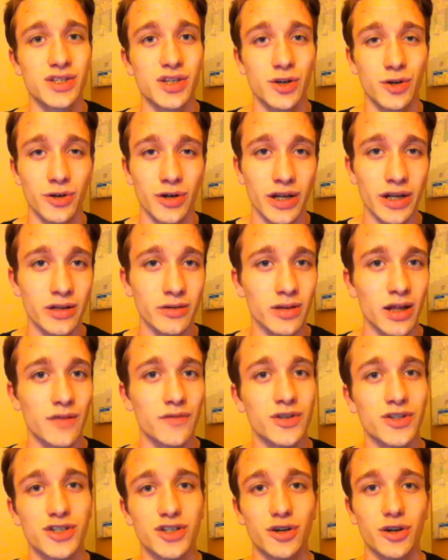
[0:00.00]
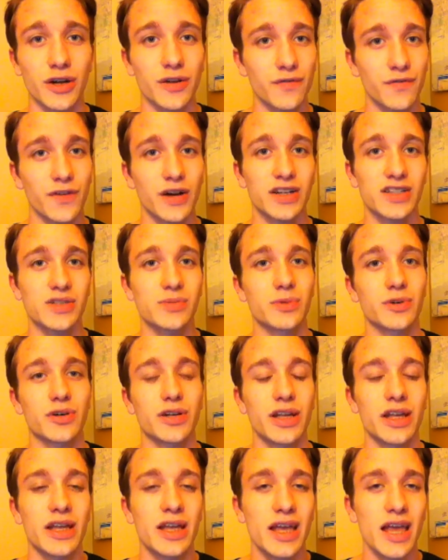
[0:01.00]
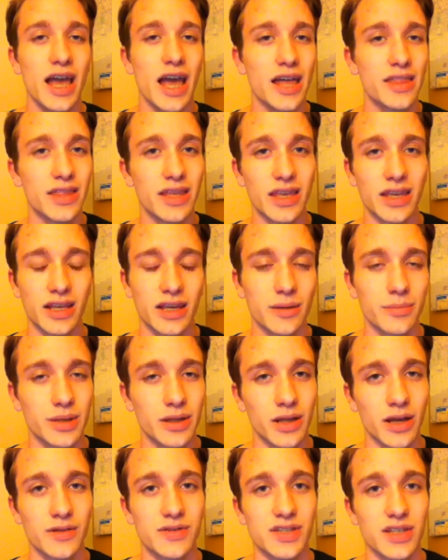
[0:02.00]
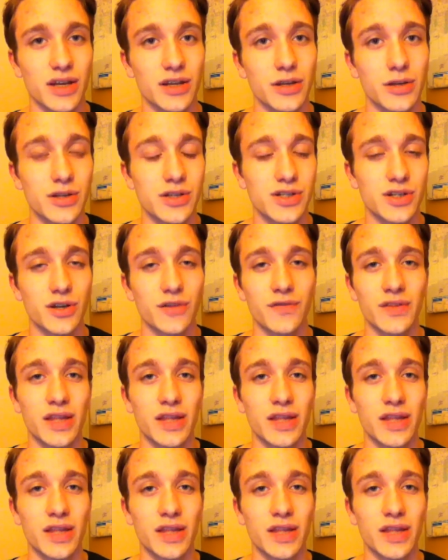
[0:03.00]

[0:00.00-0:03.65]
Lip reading: to create leverage, to create flexibility, and the income and lifestyle you deserve.